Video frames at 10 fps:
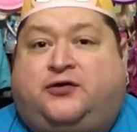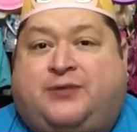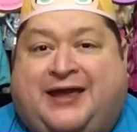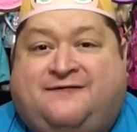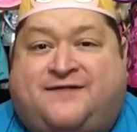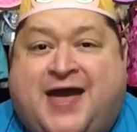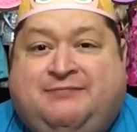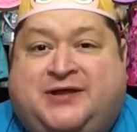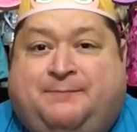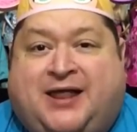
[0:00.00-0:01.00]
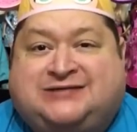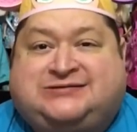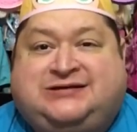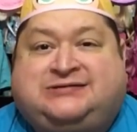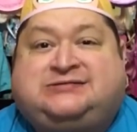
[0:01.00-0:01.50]
great family
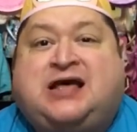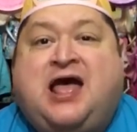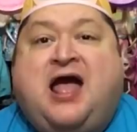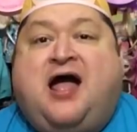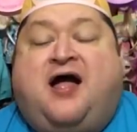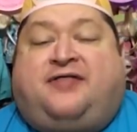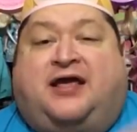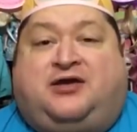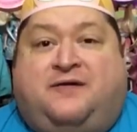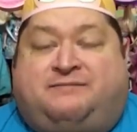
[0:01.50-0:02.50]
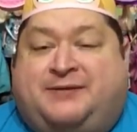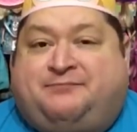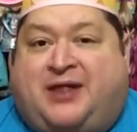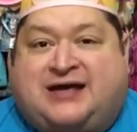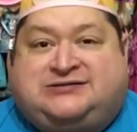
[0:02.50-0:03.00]
blessings that you have been
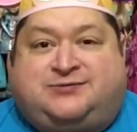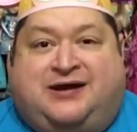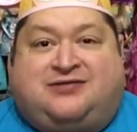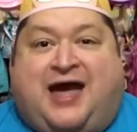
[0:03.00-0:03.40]
blessed with.